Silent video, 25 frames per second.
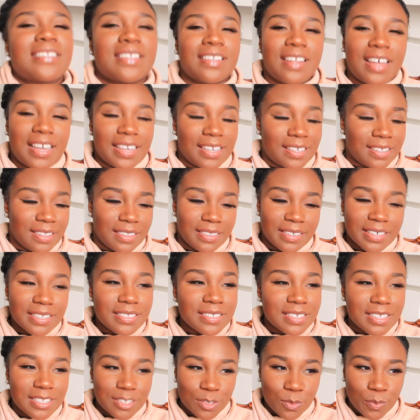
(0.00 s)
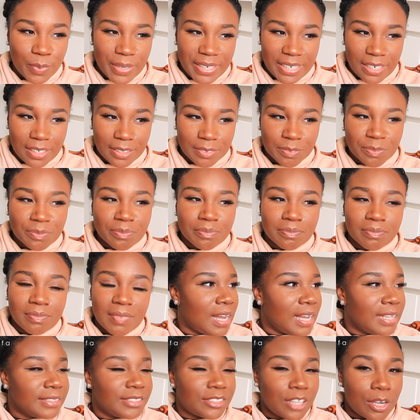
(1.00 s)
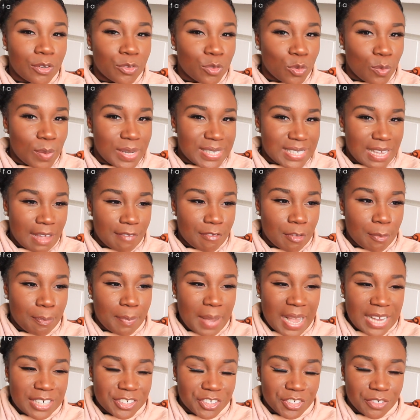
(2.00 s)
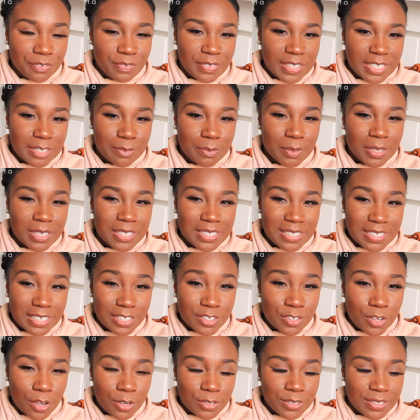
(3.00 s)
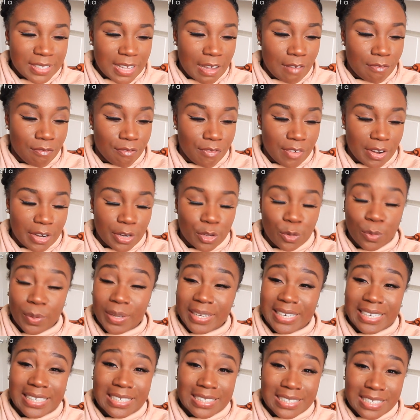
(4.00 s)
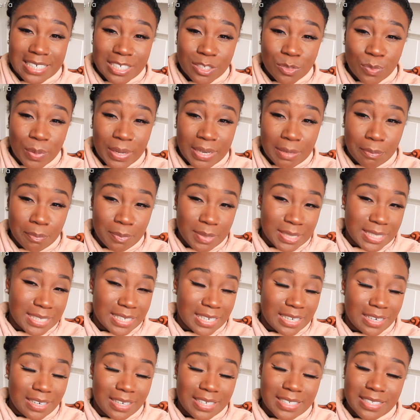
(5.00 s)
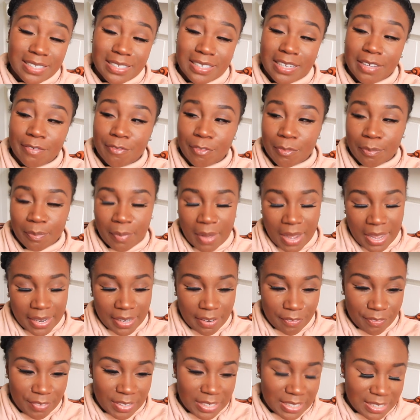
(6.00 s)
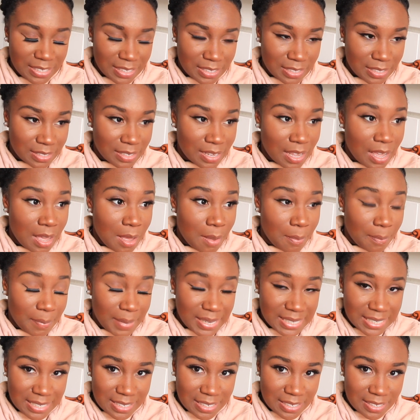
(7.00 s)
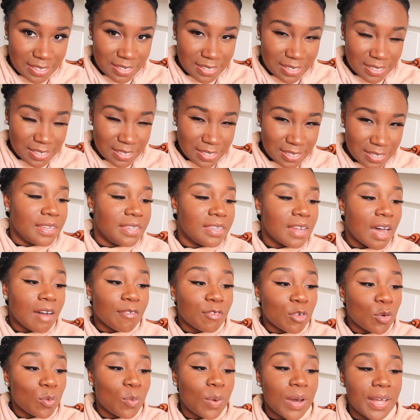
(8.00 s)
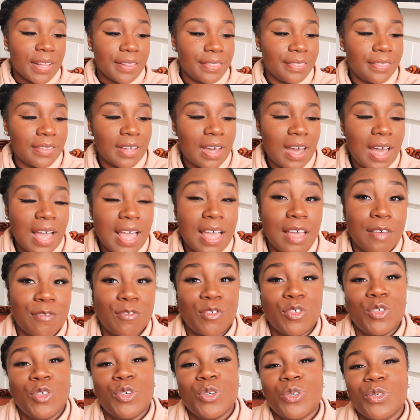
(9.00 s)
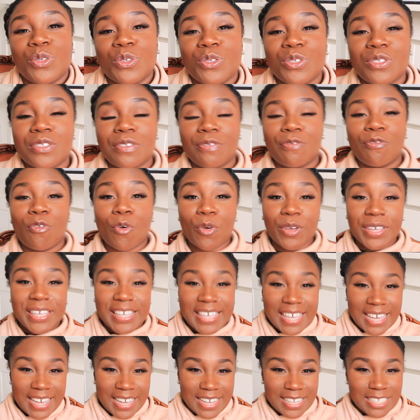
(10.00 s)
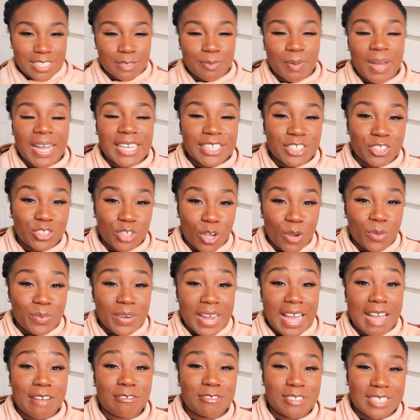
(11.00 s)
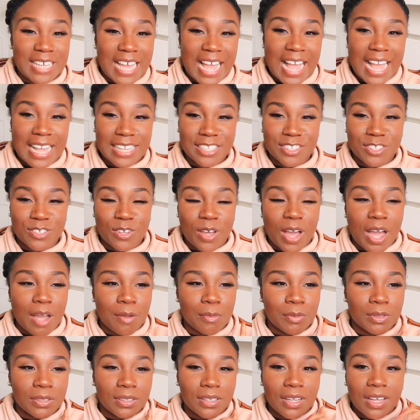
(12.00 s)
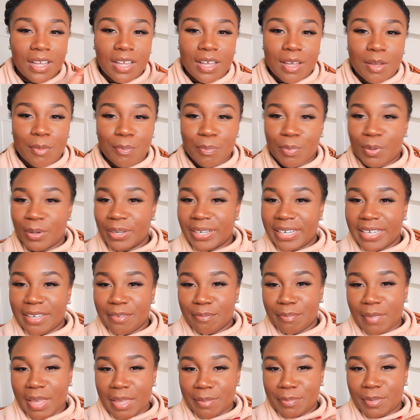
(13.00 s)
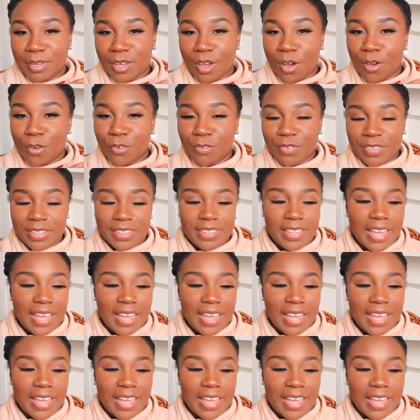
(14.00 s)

Like, this is a winner. I don't always have a batch of this because this goes down very quickly. And this one in particular isn't even mine. I think this is my sister's. Another one that I have used for years, but I don't have to hand, so I will put it maybe over